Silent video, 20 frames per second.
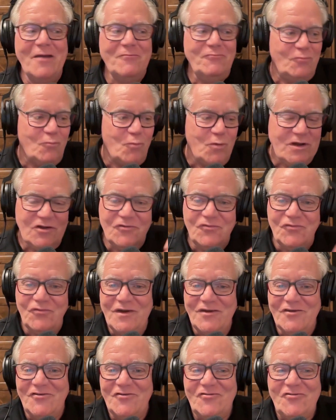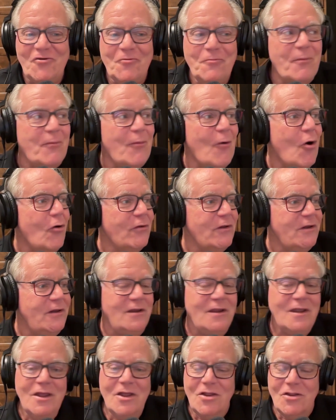we just finished the Super Bowl,
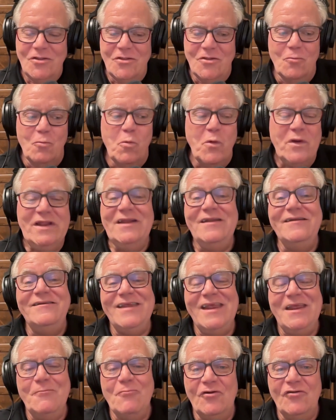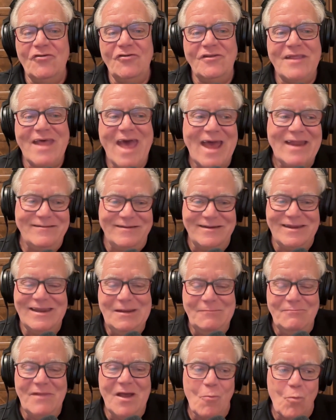and the winning team was that
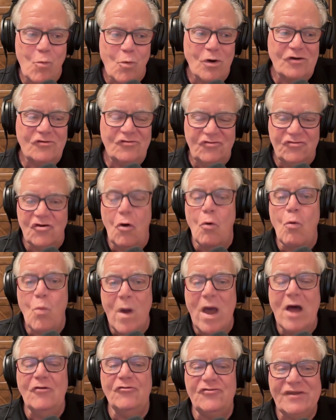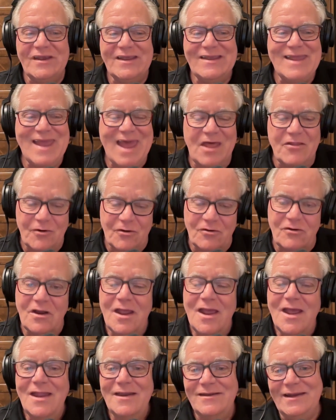team that worked so well together
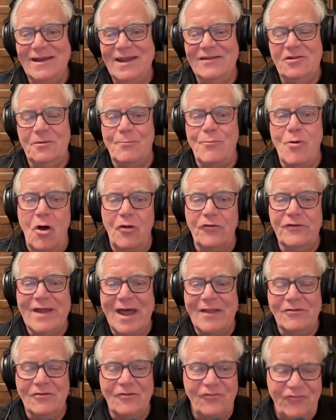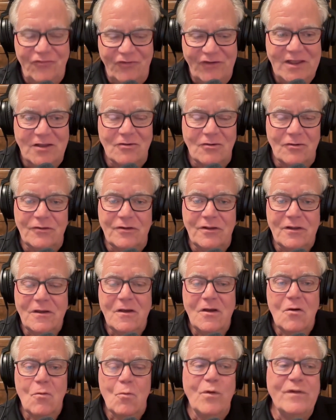to get the ball down the field
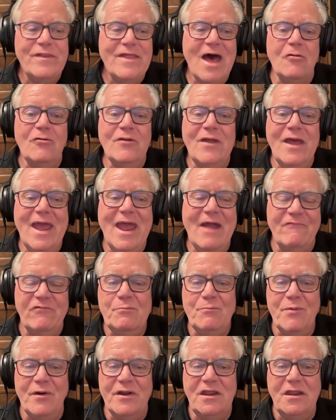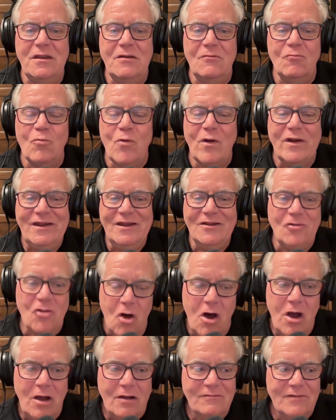without everybody running
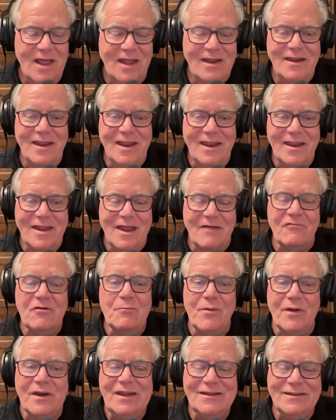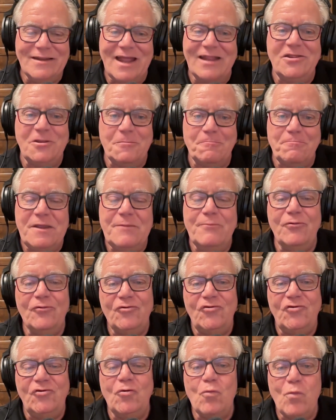along, that everybody let the people
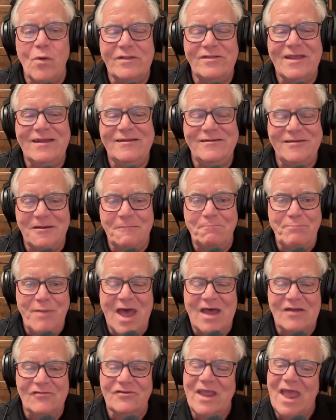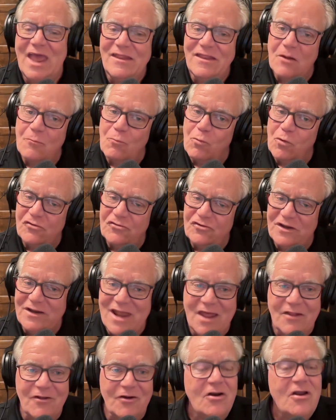do what they did best and then work
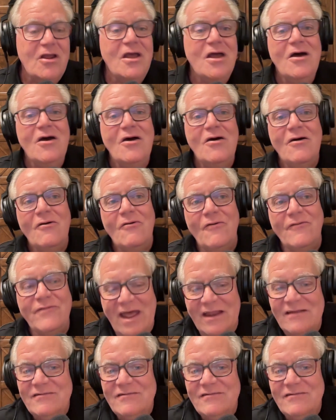together. Well, that's